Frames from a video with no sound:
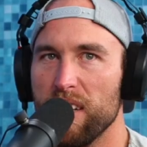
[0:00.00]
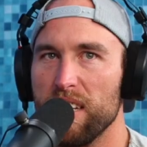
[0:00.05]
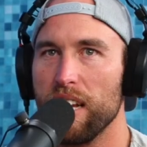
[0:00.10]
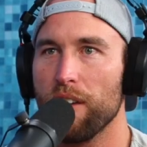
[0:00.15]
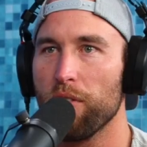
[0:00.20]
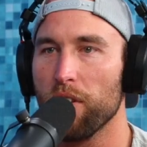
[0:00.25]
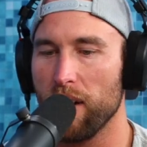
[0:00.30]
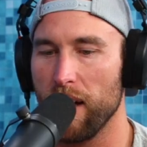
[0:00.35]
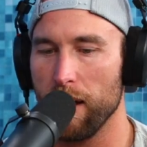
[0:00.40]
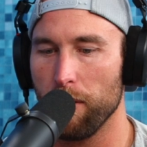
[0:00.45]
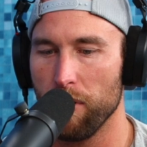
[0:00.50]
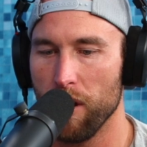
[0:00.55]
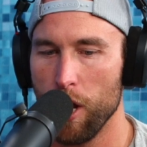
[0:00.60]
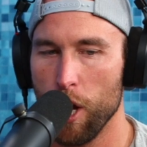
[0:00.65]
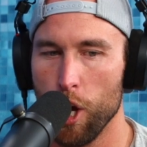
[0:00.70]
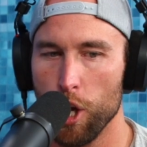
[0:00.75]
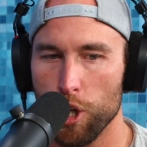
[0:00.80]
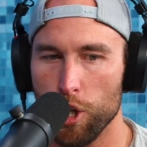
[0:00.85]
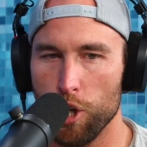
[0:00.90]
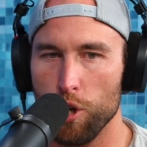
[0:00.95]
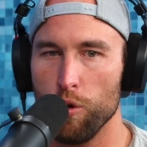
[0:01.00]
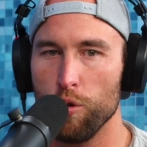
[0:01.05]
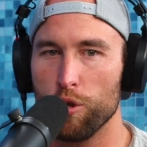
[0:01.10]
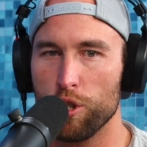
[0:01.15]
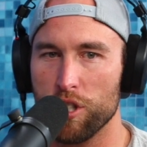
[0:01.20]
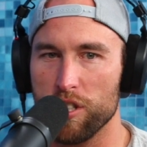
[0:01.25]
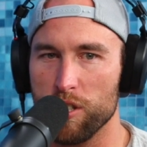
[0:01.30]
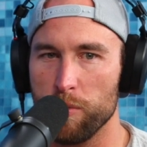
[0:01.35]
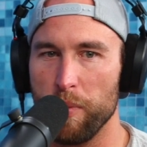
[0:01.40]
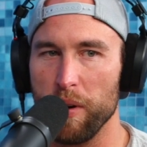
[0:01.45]
different like huge
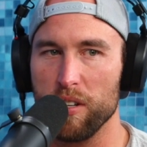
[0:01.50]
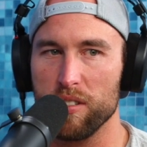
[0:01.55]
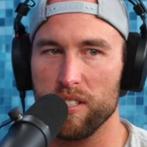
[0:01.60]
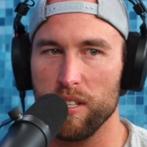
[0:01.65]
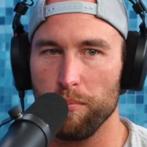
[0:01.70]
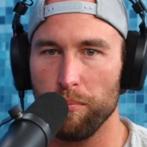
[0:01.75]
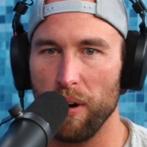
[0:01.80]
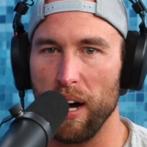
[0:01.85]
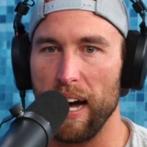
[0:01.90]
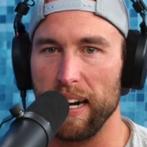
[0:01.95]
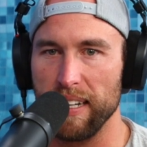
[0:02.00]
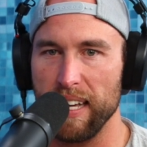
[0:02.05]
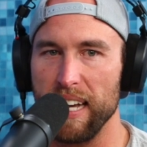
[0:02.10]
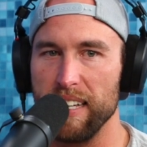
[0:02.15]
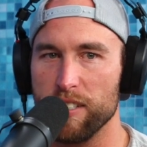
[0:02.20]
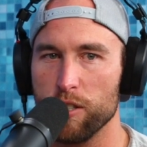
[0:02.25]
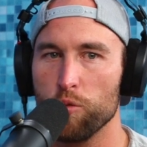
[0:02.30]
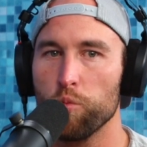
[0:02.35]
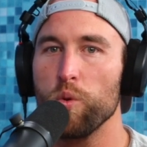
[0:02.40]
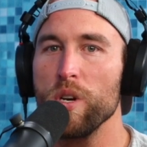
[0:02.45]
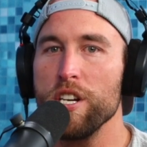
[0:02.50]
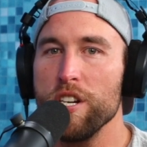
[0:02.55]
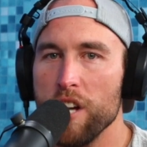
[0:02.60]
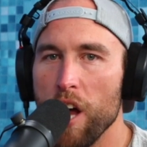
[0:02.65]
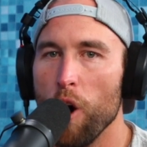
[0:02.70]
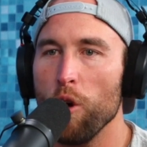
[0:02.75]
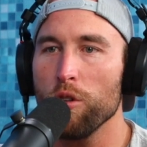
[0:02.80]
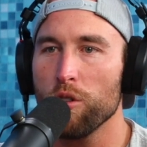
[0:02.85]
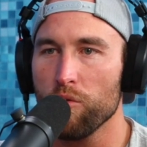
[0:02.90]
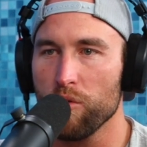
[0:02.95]
conspiracy plot cases. We
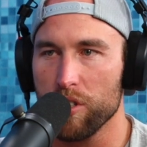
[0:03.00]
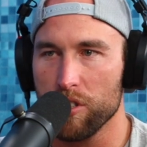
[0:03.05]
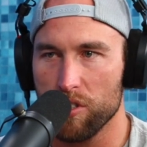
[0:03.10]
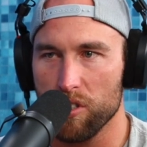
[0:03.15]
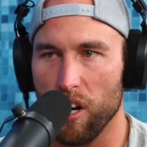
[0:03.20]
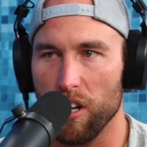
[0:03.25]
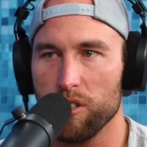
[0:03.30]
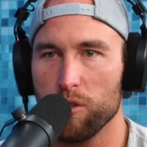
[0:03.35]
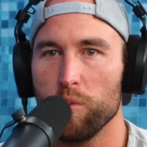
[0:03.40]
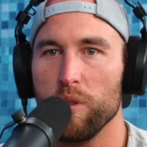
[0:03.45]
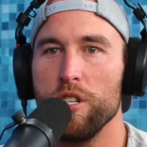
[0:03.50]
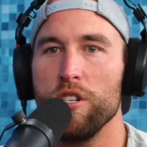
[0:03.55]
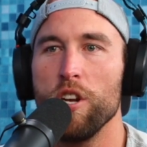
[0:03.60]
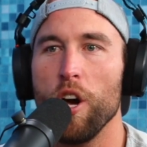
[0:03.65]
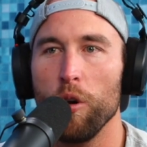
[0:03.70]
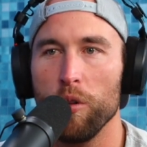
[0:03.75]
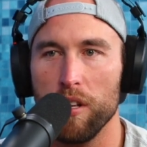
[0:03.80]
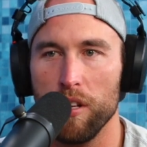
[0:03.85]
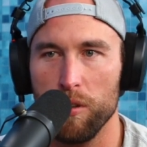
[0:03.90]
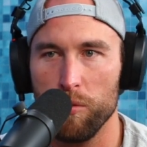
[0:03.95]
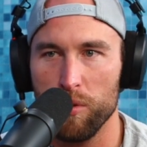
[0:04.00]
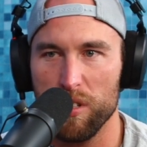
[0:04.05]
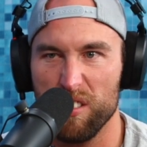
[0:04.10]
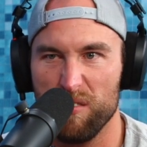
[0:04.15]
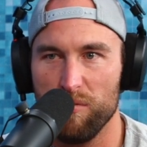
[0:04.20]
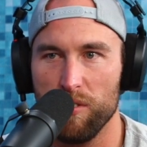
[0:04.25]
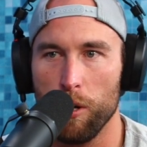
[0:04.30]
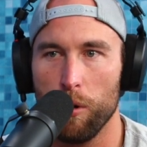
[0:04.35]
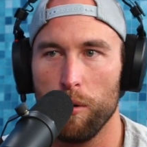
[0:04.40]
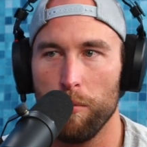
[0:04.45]
know the results. We know that
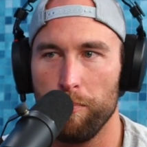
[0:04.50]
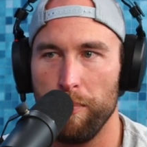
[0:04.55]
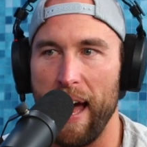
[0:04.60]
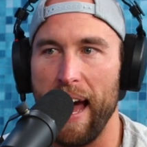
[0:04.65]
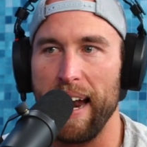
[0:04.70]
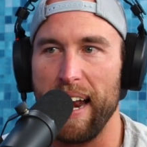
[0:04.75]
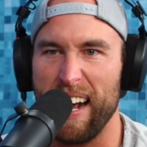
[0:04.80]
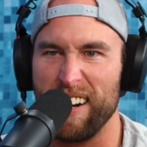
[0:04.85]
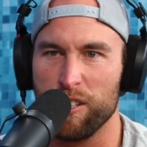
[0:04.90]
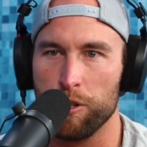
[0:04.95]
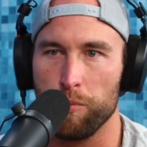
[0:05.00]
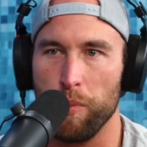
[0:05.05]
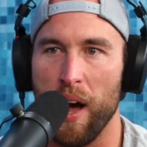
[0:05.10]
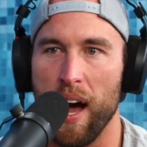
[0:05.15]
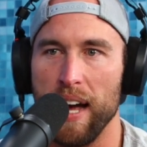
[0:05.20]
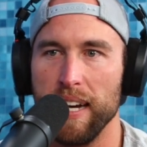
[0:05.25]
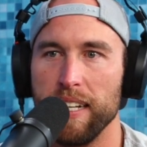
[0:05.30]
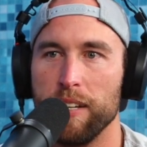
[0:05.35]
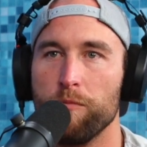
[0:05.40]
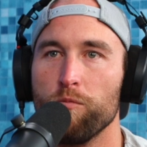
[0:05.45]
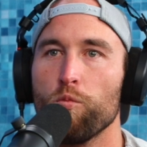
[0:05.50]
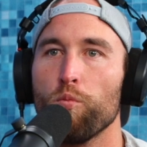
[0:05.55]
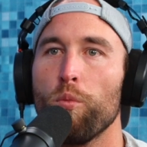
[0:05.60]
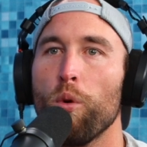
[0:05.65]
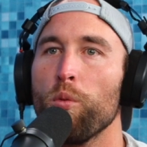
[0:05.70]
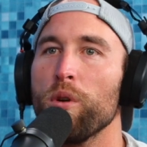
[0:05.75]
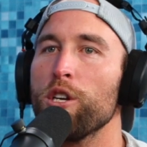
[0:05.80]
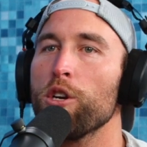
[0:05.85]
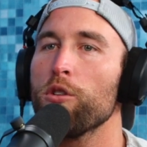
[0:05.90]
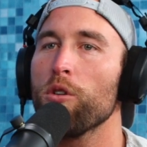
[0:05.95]
there were bad actors behind it, but
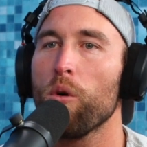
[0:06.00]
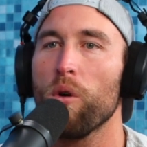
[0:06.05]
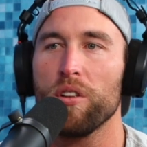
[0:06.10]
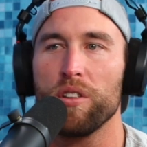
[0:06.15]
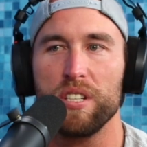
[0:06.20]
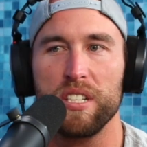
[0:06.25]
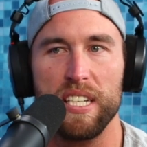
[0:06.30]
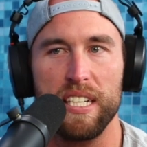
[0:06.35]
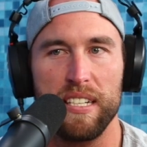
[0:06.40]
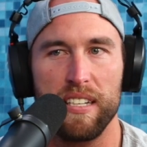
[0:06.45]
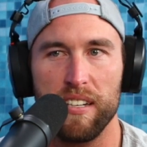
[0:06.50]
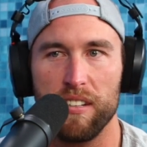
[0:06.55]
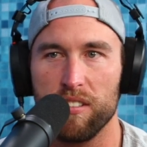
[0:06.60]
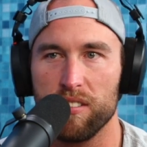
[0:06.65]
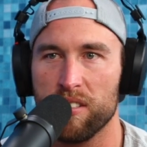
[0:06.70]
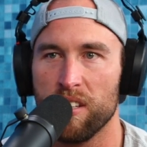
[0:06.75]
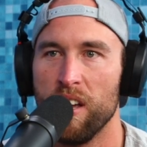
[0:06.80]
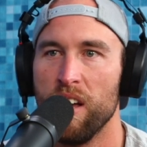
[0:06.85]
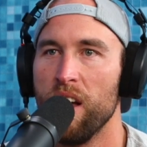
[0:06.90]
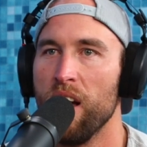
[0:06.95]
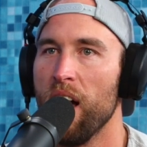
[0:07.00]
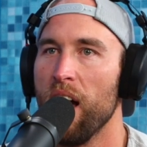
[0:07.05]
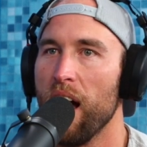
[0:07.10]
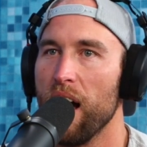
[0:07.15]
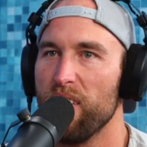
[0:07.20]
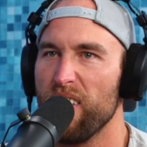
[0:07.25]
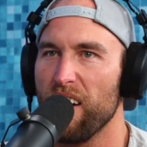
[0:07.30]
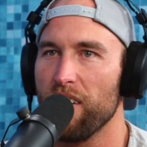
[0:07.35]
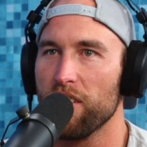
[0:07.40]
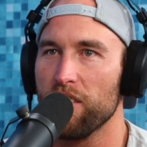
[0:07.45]
we don't know all the details
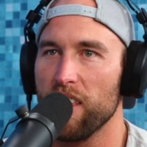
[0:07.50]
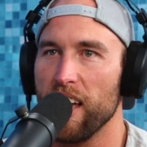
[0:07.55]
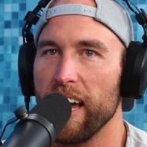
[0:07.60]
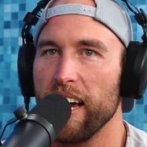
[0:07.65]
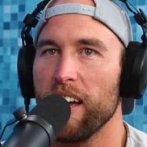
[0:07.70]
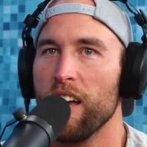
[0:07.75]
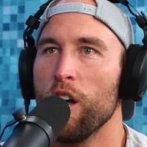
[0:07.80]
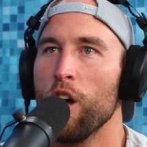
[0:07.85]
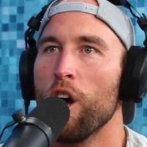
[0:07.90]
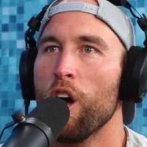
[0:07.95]
of everything.